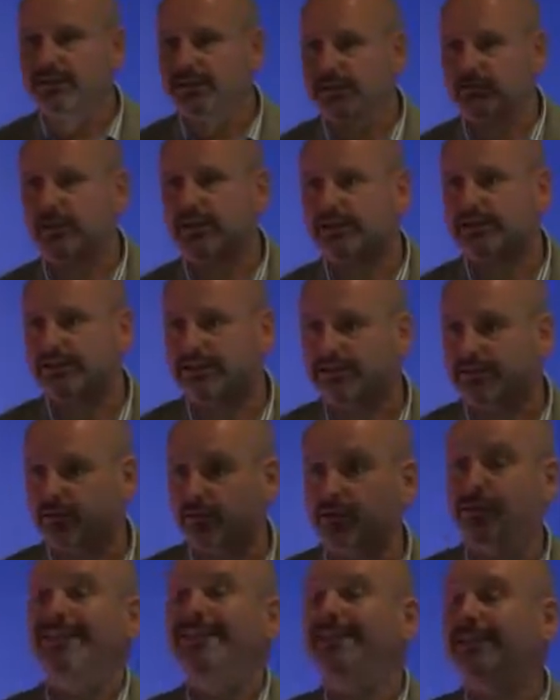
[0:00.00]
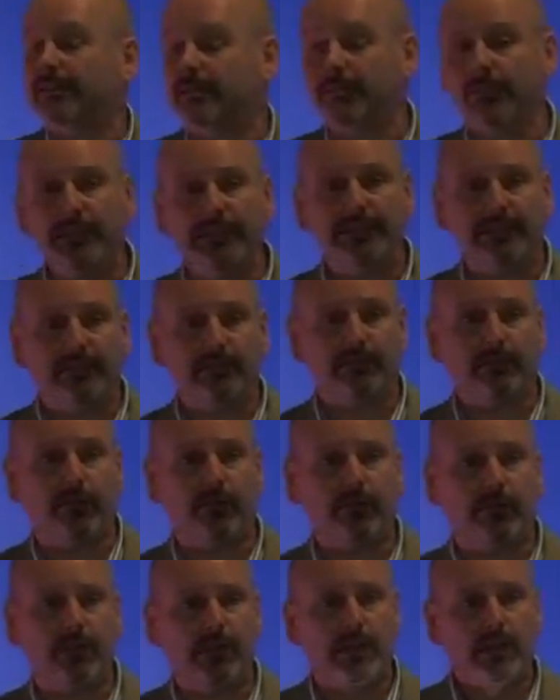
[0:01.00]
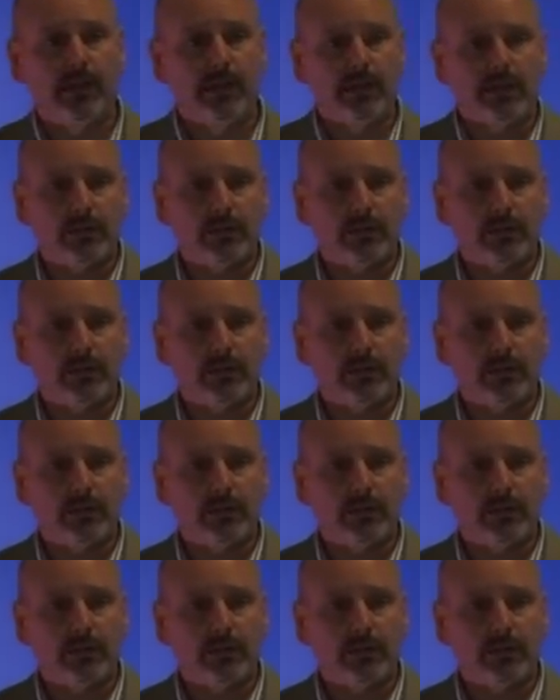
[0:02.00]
a strategic meeting for